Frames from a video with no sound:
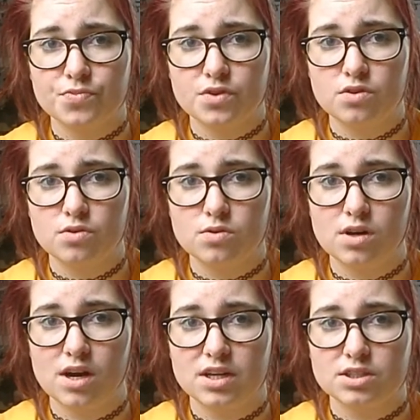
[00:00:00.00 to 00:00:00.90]
you
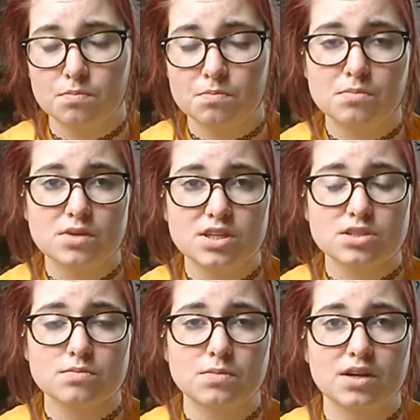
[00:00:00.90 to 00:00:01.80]
guys
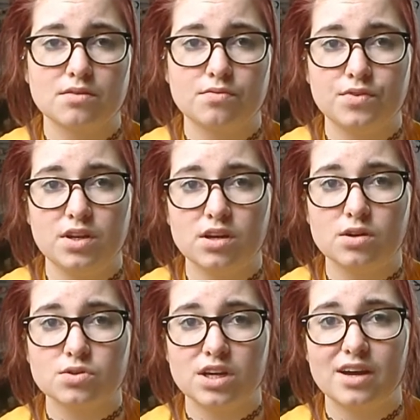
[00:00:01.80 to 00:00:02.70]
miss my
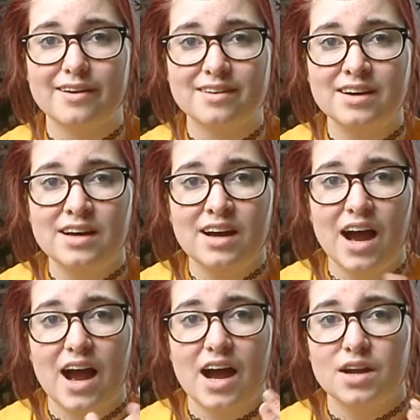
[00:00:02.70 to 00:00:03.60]
videos, and
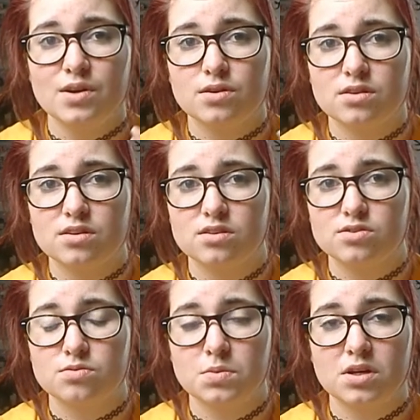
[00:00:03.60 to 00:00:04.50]
I,
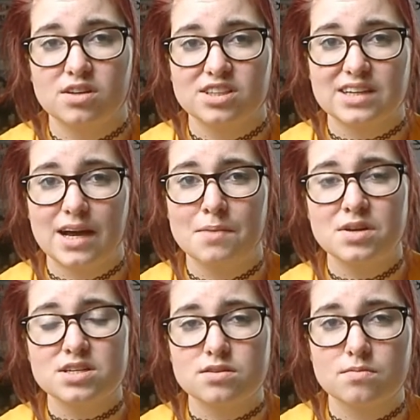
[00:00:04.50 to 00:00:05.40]
to be honest, I
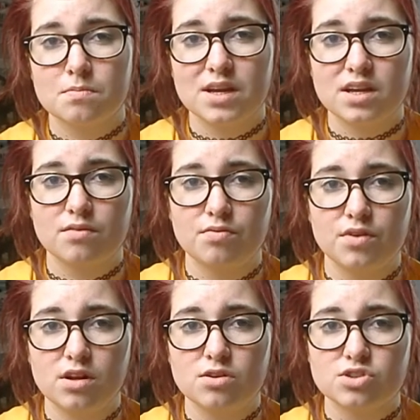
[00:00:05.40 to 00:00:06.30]
miss making videos,